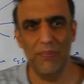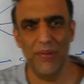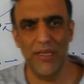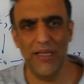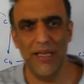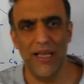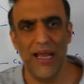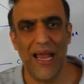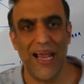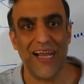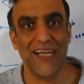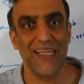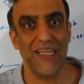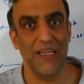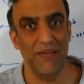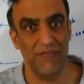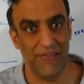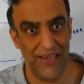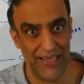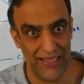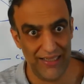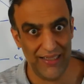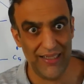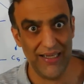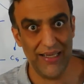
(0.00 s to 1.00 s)
be
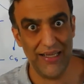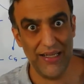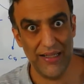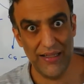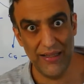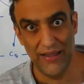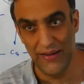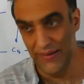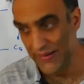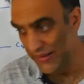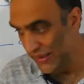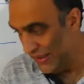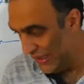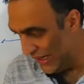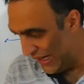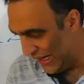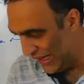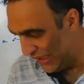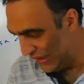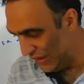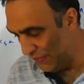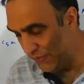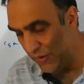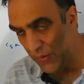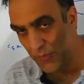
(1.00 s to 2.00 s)
activated,
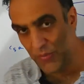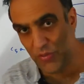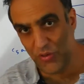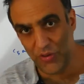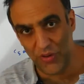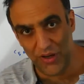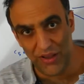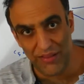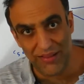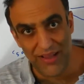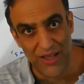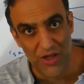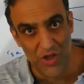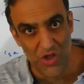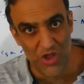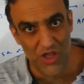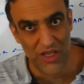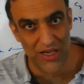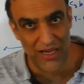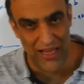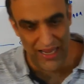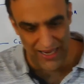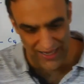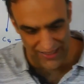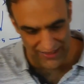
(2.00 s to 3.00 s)
and the
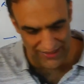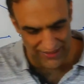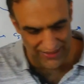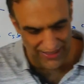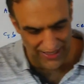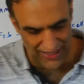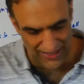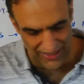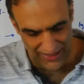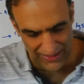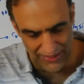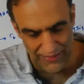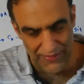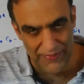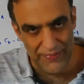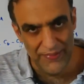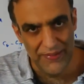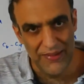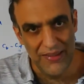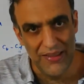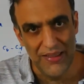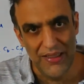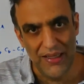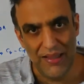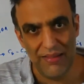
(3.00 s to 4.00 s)
opsonization and the
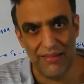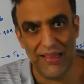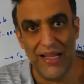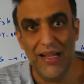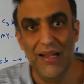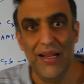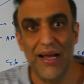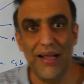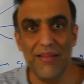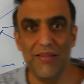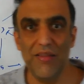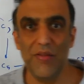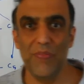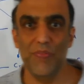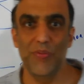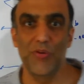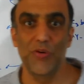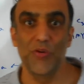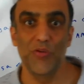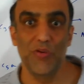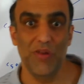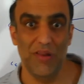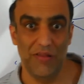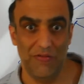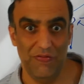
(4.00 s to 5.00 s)
cell lysis
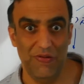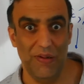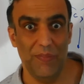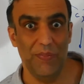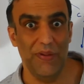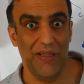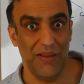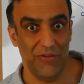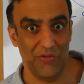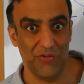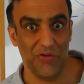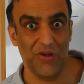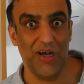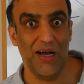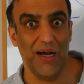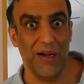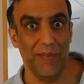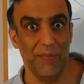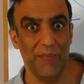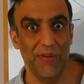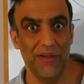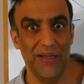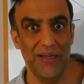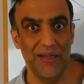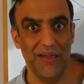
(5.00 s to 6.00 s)
process will be
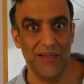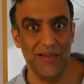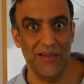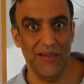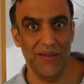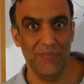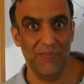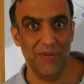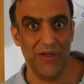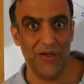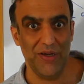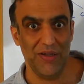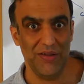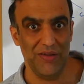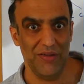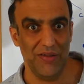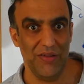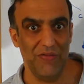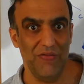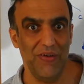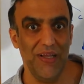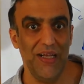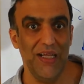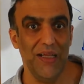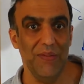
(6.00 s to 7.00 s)
stopped because it is
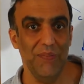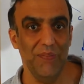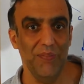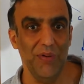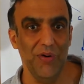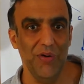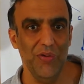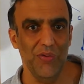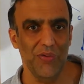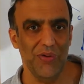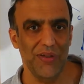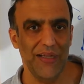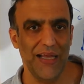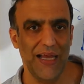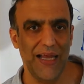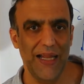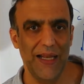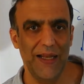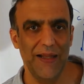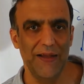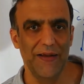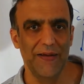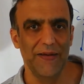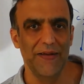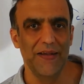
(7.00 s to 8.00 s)
very important.
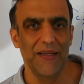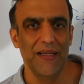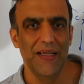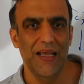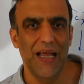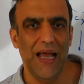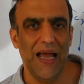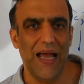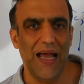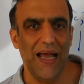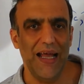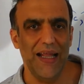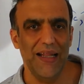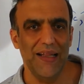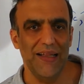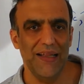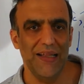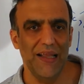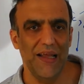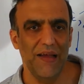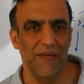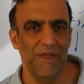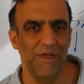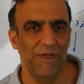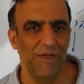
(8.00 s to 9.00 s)
And
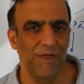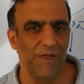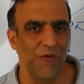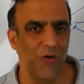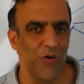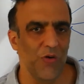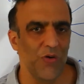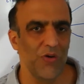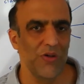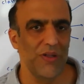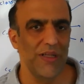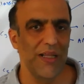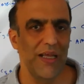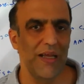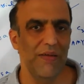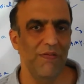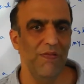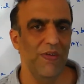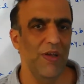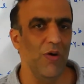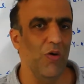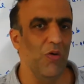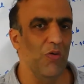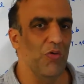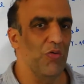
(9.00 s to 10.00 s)

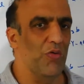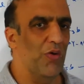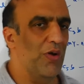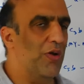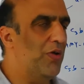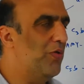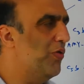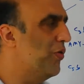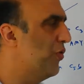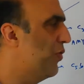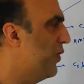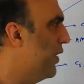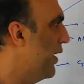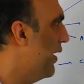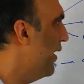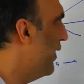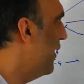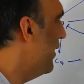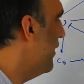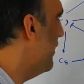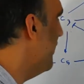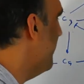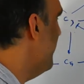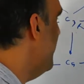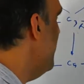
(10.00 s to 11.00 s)
we also use
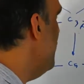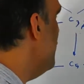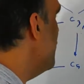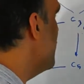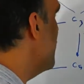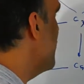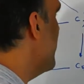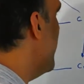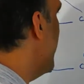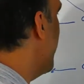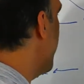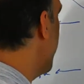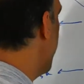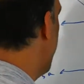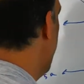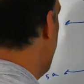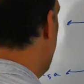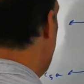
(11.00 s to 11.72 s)
a new drug